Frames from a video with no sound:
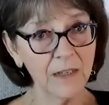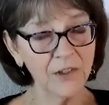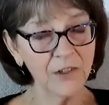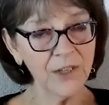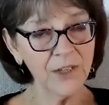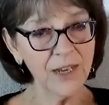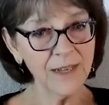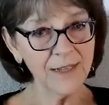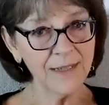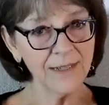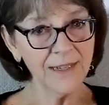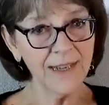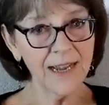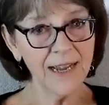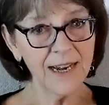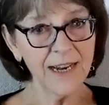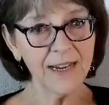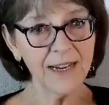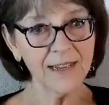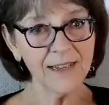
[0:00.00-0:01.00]
Just
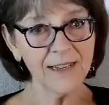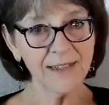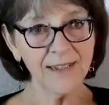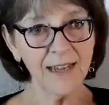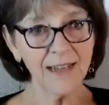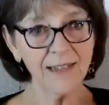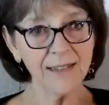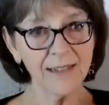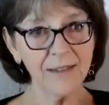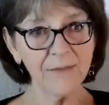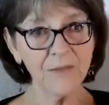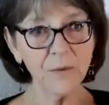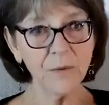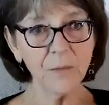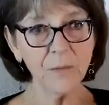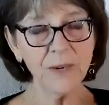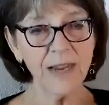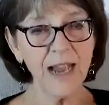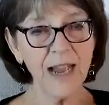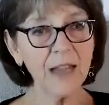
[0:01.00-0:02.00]
getting a sense of the
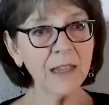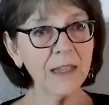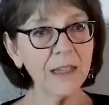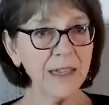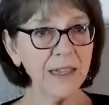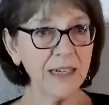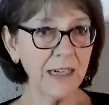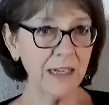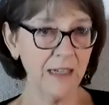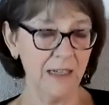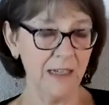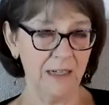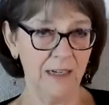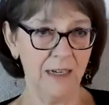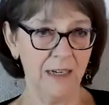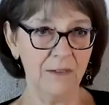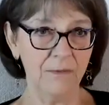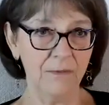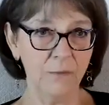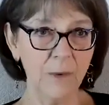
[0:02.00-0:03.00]
reality
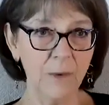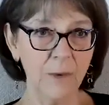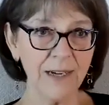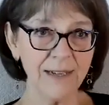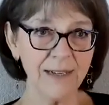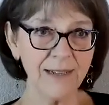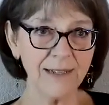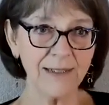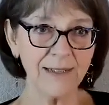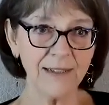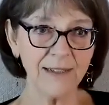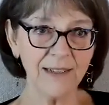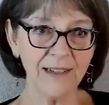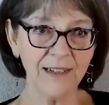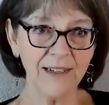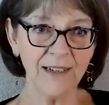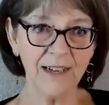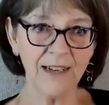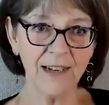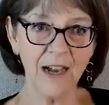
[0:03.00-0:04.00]
of what is
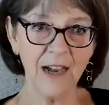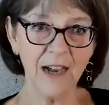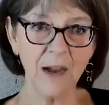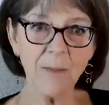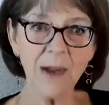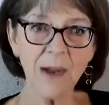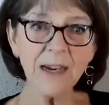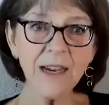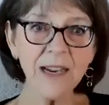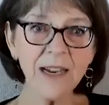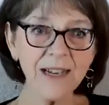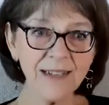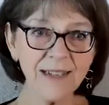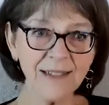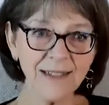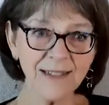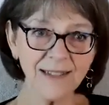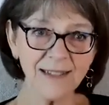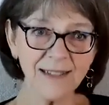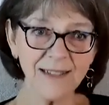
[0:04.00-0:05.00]
among us,